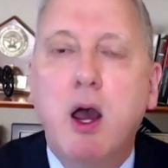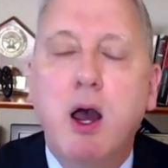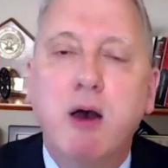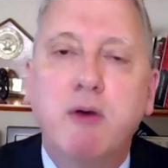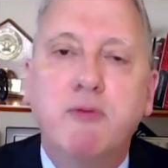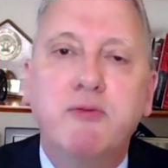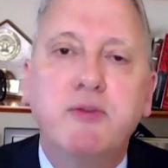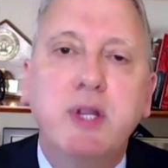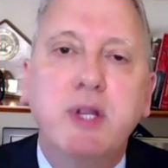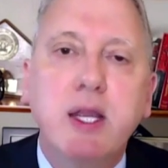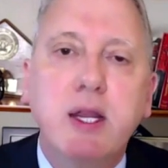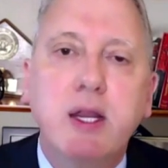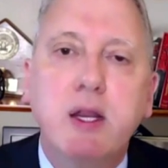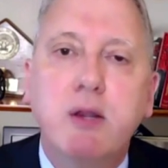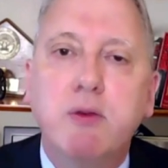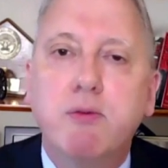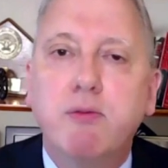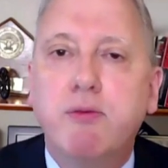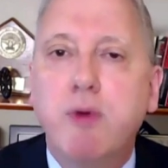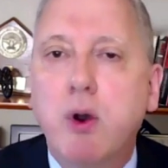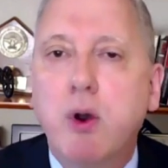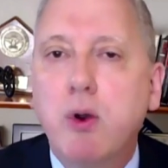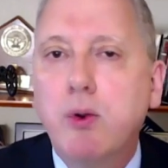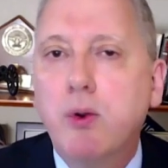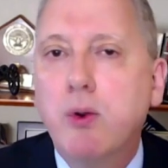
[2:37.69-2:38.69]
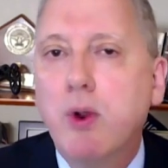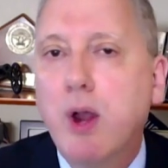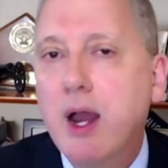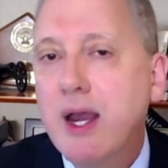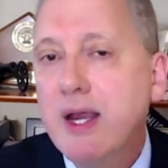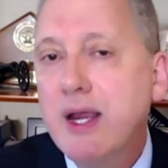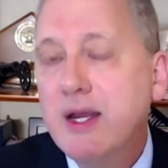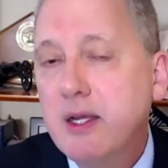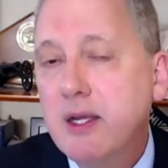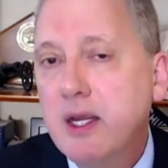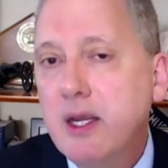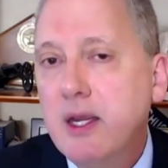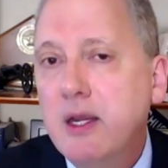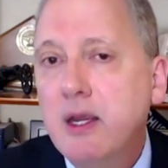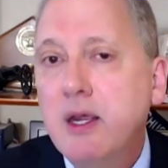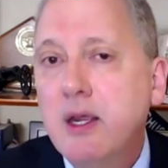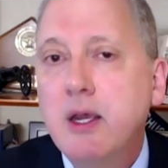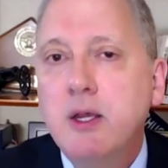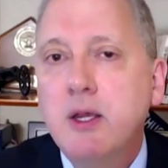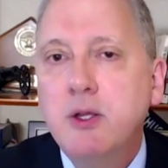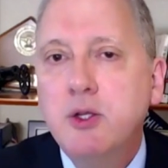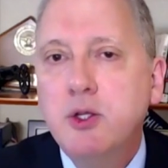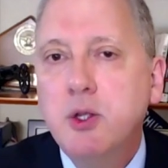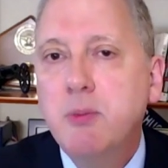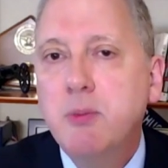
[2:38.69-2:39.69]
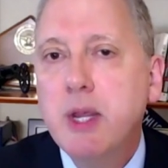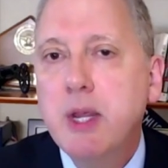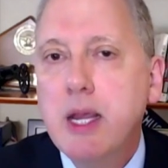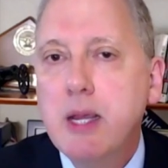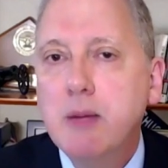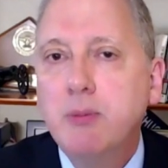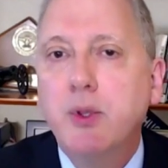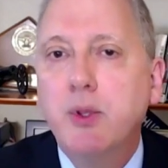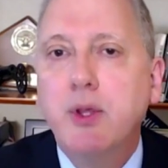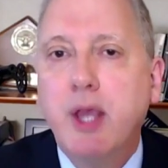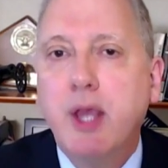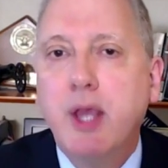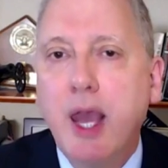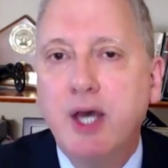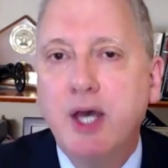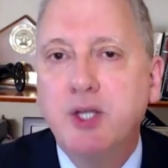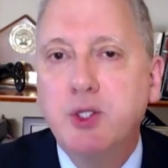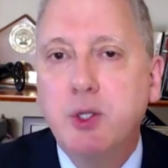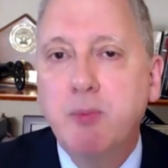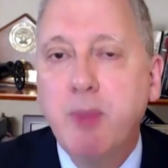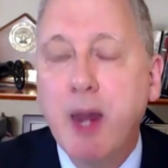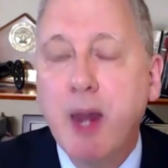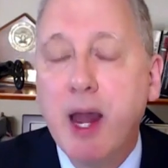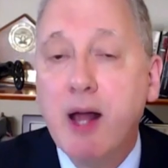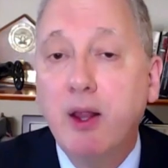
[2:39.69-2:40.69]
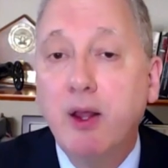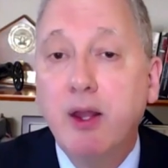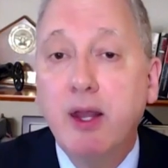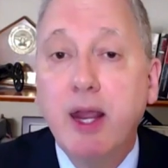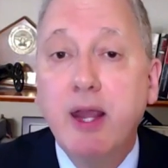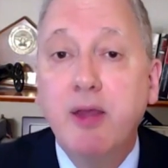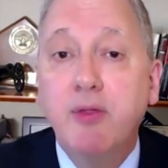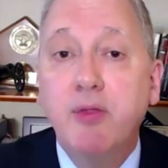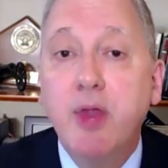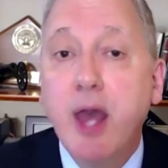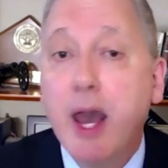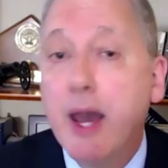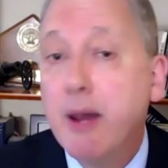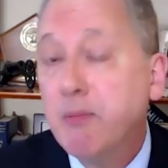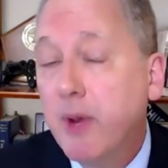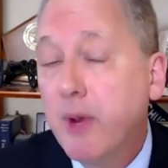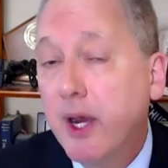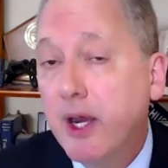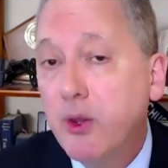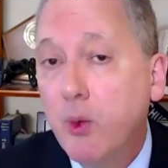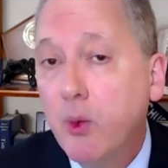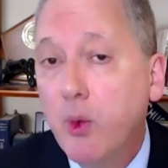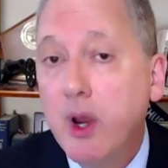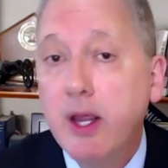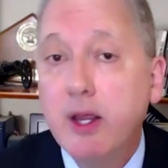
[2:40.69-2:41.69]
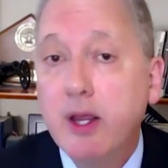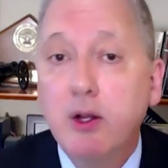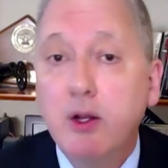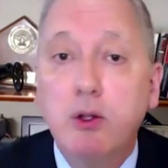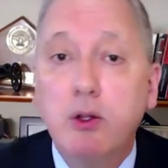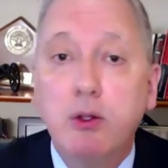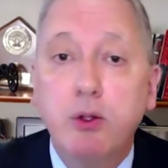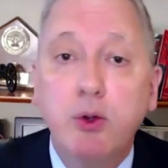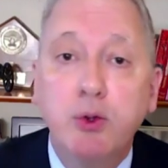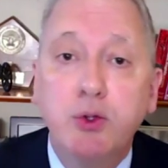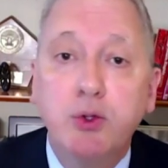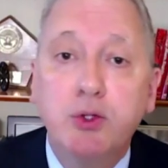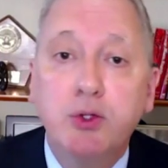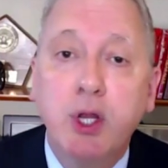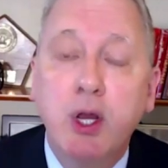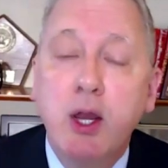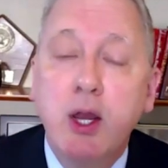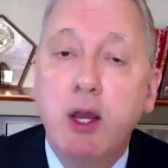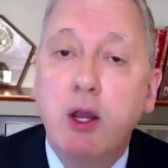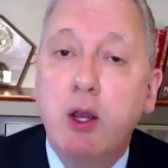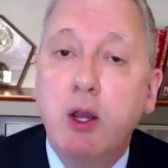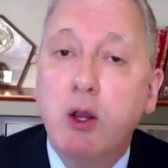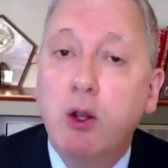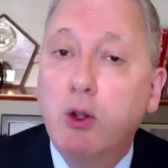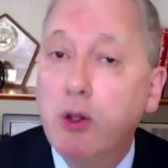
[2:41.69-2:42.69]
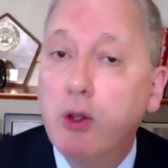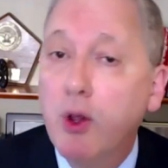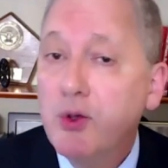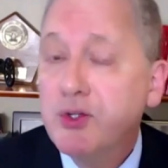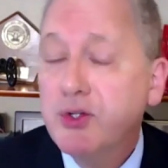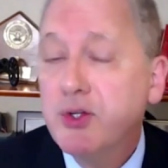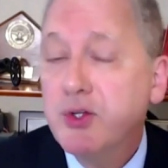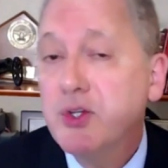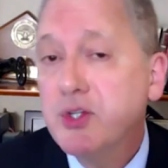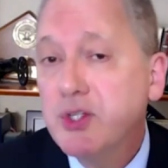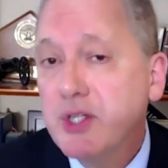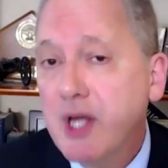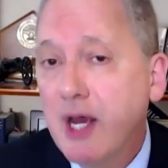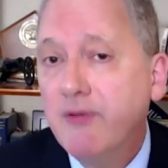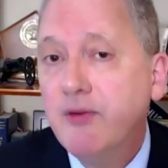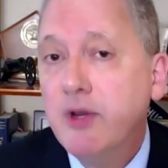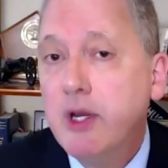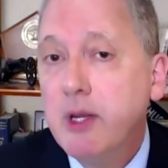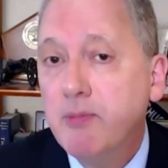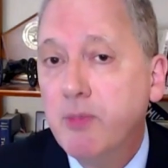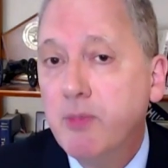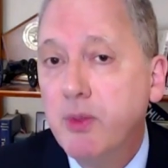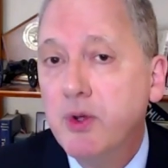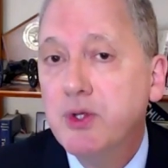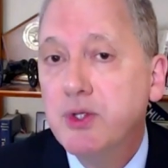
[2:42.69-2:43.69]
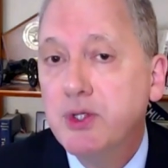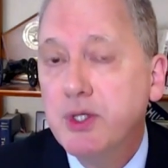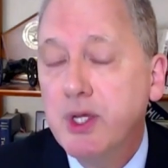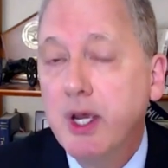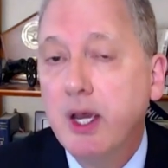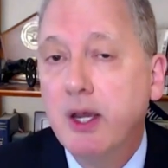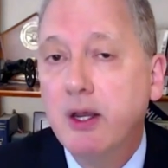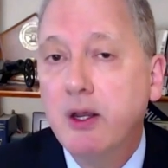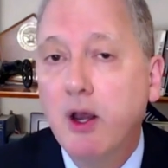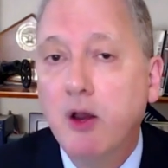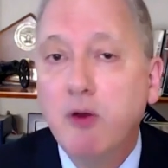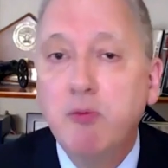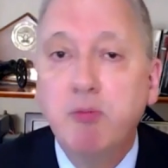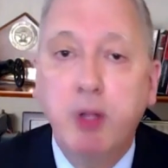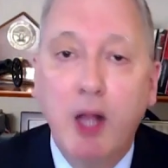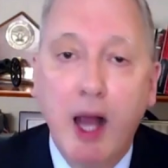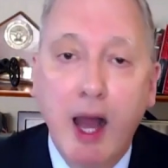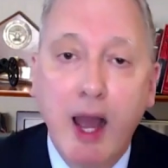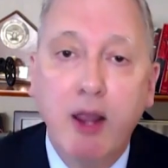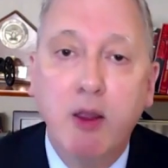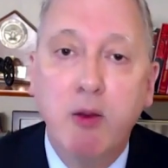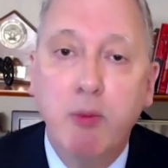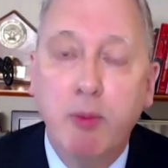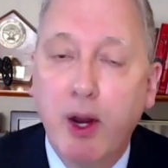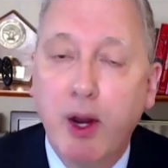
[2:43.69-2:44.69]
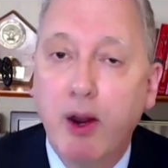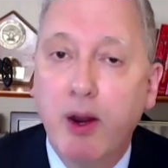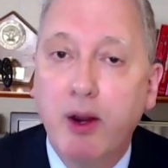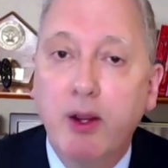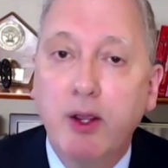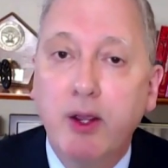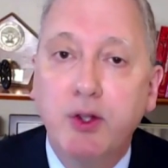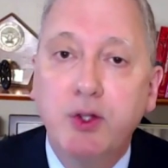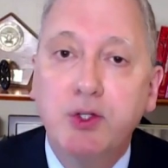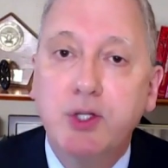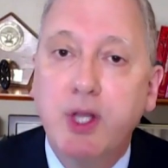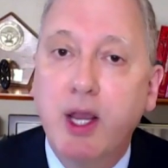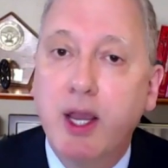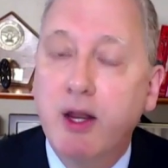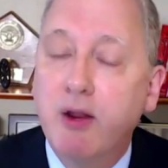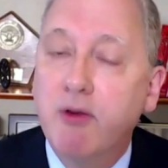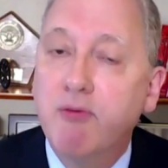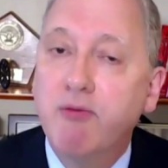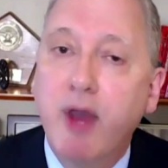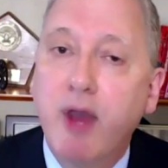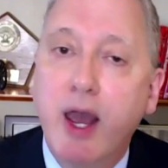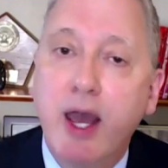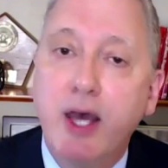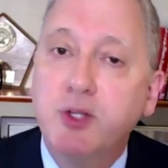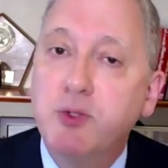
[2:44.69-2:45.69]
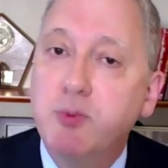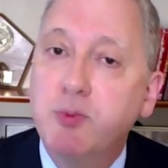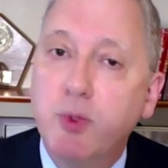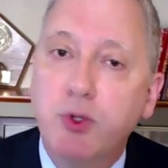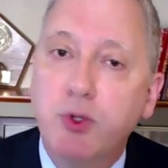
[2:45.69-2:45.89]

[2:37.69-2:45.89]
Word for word: of needing voter ID to be able to cast a ballot. And that, by the way, includes close to 70% of Black Americans and a vast